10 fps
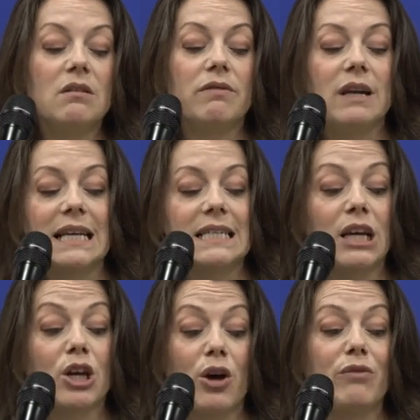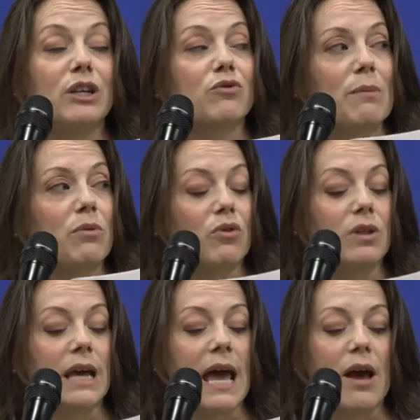for letting COVID rip through
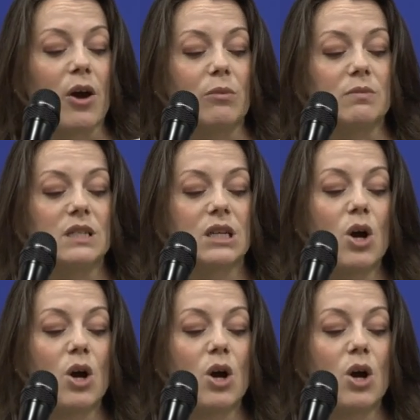the care homes.